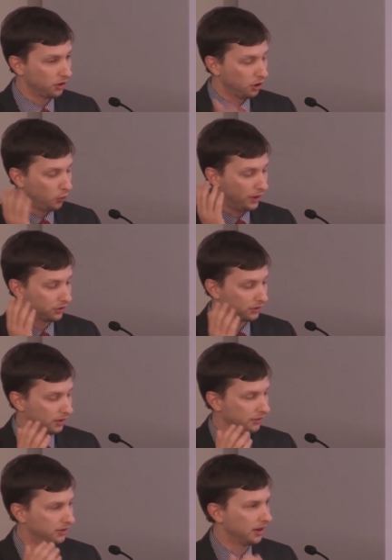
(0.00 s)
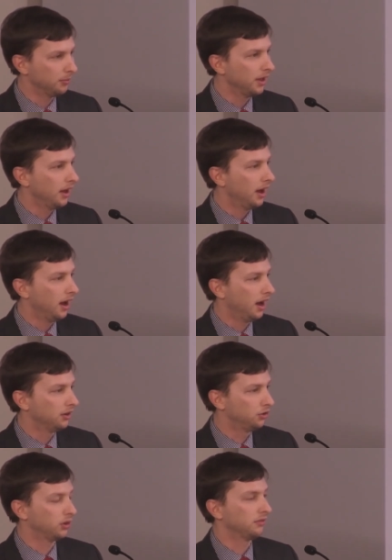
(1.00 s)
wages in lifetime, uh,
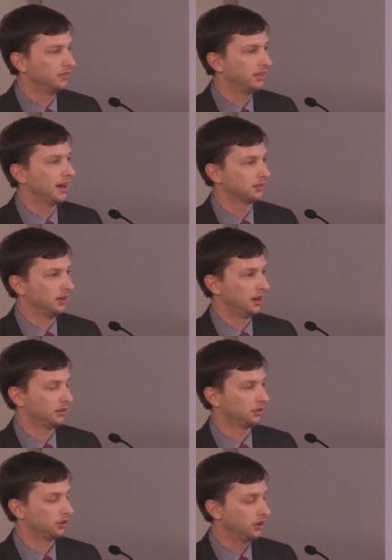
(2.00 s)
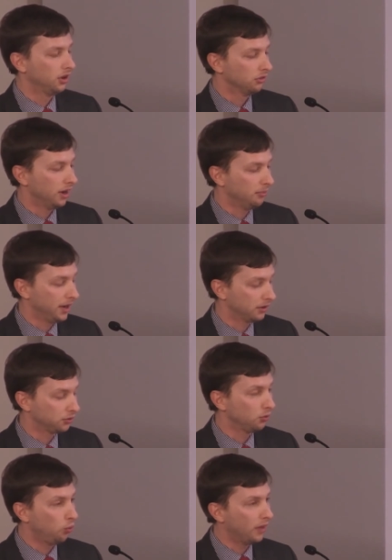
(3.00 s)
$250,000, right? Because
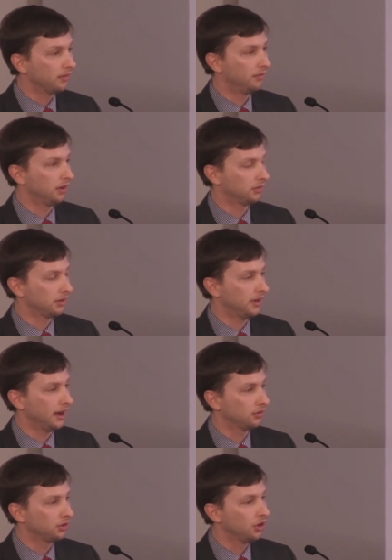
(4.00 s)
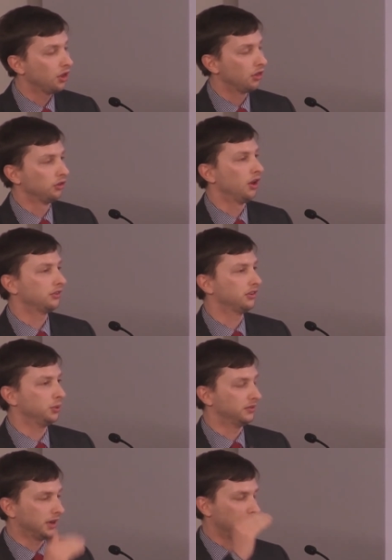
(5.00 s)
when the fund runs out, the law says
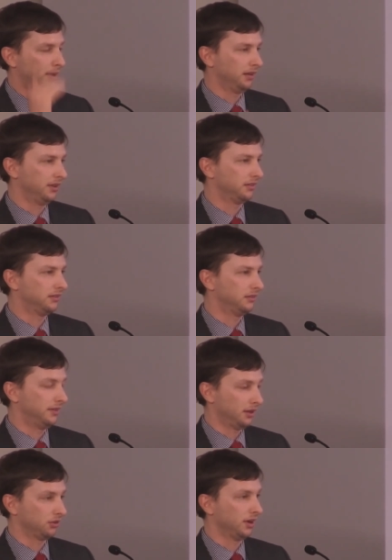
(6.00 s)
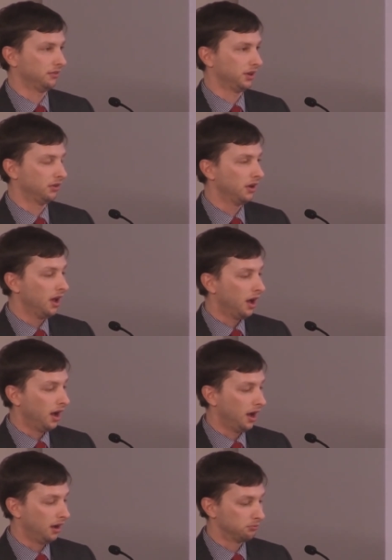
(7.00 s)
we have to cut benefits down to revenue.
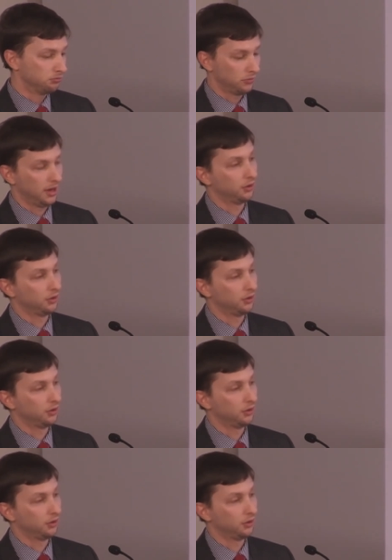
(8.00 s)
Um, now,